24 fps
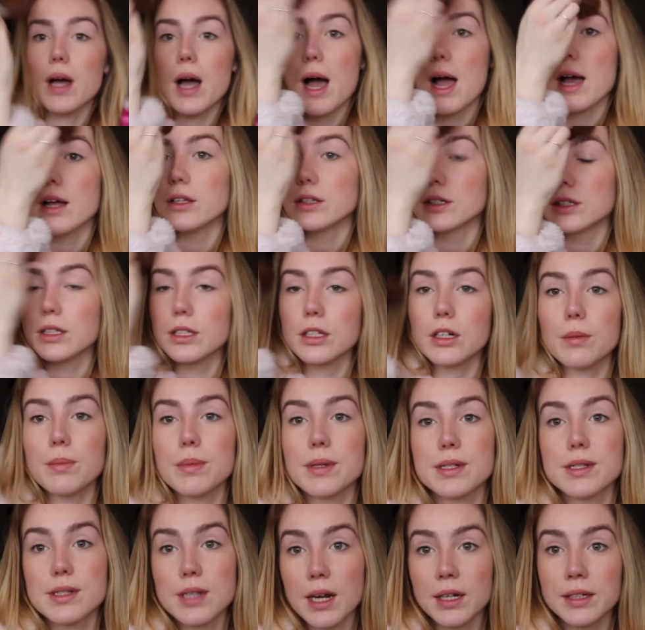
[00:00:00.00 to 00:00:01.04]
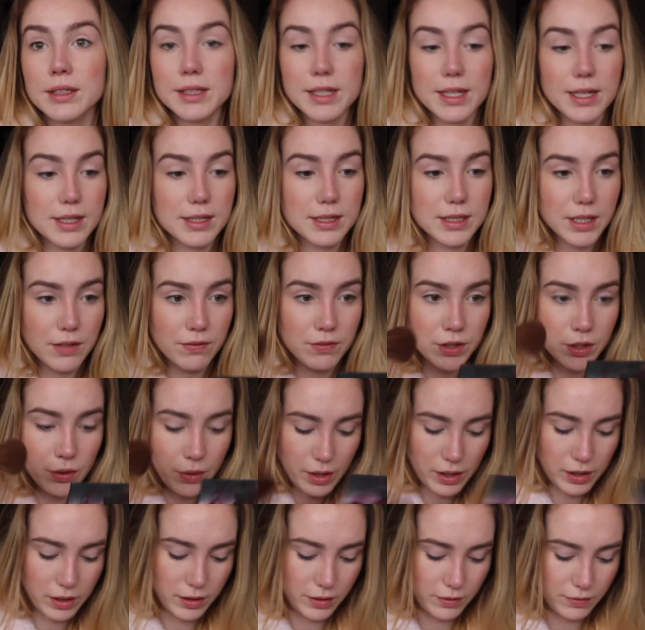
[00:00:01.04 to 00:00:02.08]
I look a little bit sun-kissed, even though
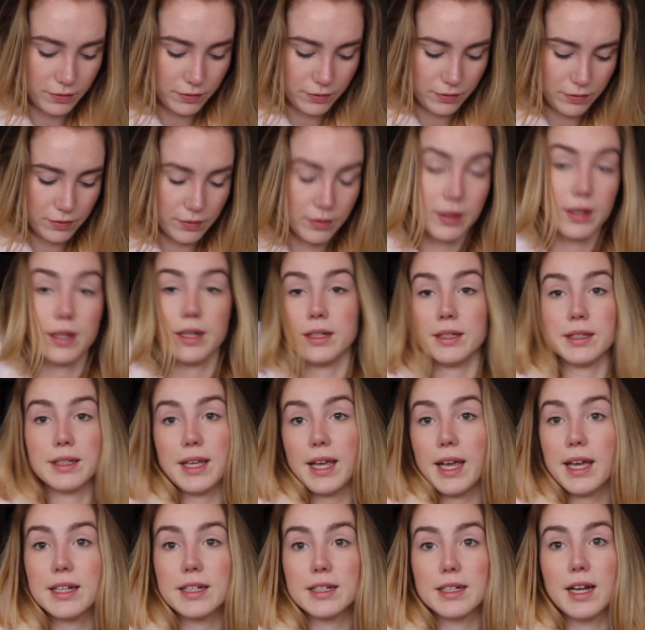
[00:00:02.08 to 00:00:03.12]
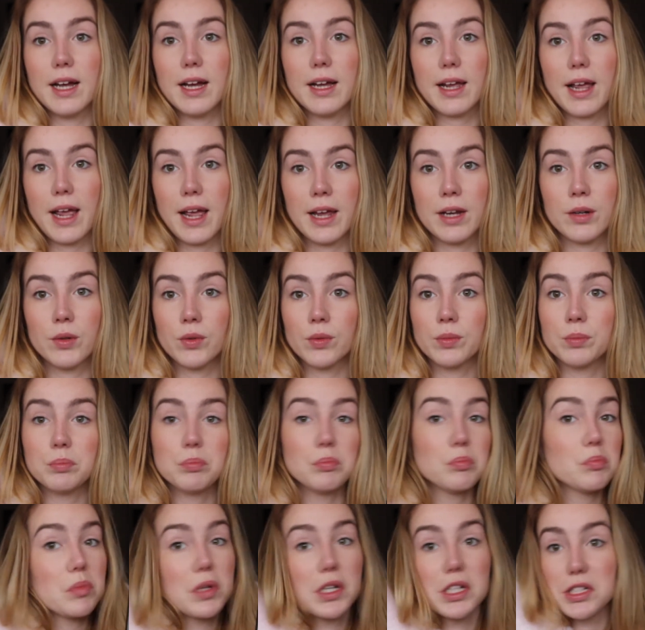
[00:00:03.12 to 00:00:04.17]
I live in Canada
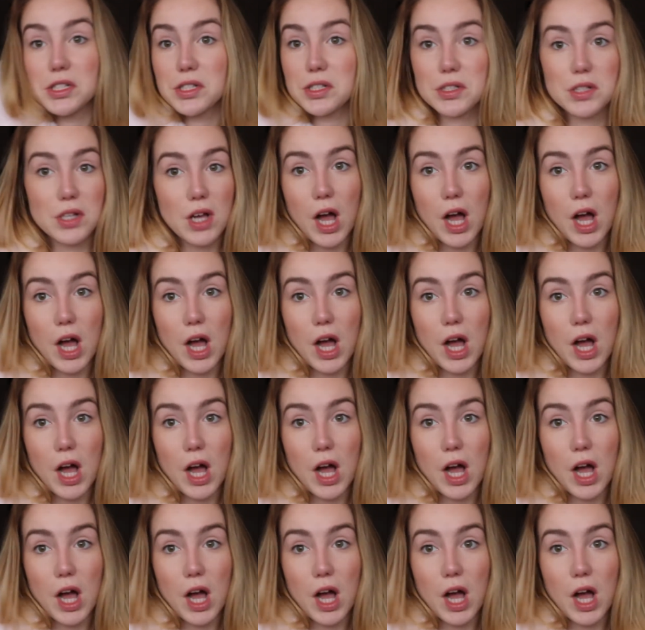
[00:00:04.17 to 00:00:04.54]
and it's